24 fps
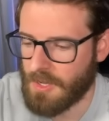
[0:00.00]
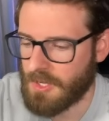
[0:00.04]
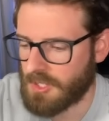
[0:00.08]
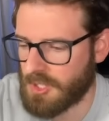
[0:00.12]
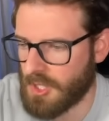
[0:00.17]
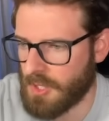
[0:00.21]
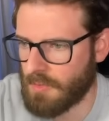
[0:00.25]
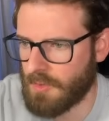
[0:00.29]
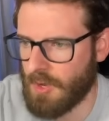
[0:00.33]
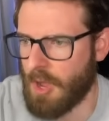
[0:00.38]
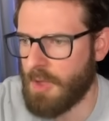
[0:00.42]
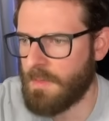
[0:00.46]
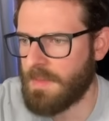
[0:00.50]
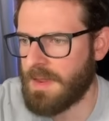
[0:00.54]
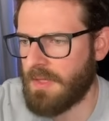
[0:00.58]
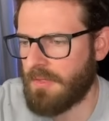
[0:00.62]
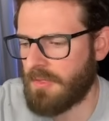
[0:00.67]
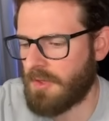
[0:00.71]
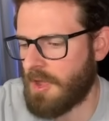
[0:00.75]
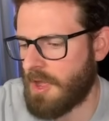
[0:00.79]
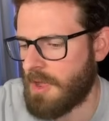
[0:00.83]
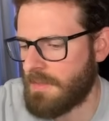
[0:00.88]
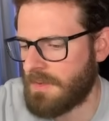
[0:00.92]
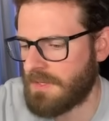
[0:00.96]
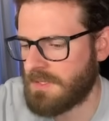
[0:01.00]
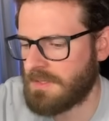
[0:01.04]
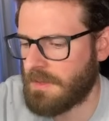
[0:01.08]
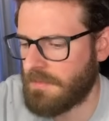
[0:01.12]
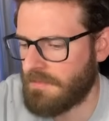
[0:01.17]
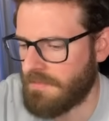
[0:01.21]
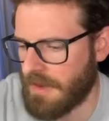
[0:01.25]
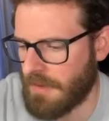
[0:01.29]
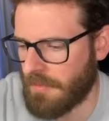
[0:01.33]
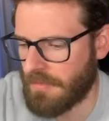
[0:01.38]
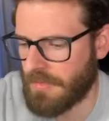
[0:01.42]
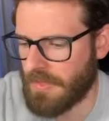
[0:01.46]
So call me out in the comments. I'm
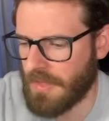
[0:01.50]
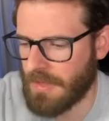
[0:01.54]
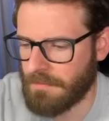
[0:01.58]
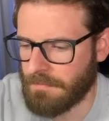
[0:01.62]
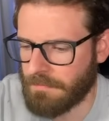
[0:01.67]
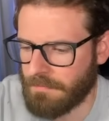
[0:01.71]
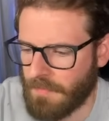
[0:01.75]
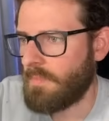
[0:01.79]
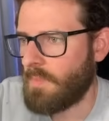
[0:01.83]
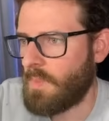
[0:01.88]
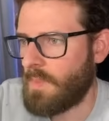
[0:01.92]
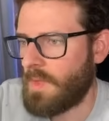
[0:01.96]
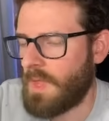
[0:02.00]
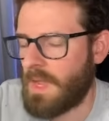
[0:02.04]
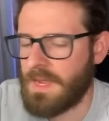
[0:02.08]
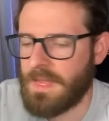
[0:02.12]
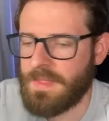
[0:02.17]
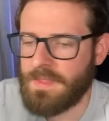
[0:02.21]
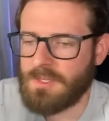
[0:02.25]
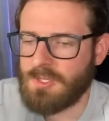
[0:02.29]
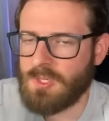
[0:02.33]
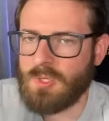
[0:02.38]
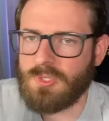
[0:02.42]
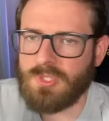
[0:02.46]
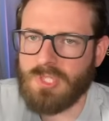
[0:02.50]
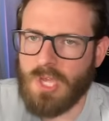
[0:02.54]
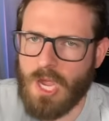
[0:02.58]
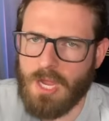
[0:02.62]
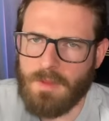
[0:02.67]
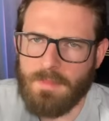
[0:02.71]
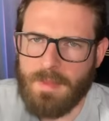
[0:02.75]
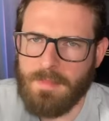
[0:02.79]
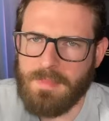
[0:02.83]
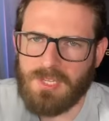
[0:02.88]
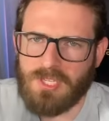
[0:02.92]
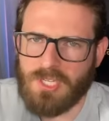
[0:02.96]
fine with that. Again, this whole
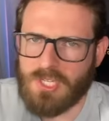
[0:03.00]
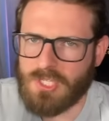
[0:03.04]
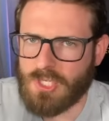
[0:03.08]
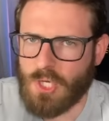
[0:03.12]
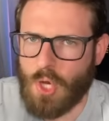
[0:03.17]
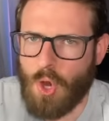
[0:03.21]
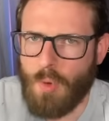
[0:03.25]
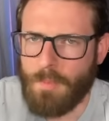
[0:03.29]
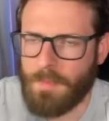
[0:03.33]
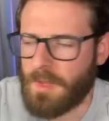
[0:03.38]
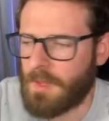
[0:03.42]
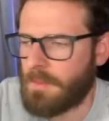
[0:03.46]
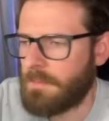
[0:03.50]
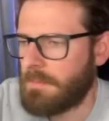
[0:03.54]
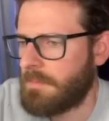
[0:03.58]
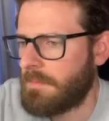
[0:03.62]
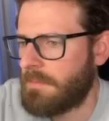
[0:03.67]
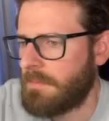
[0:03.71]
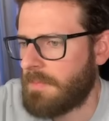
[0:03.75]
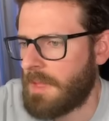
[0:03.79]
talk, maybe it's just copium.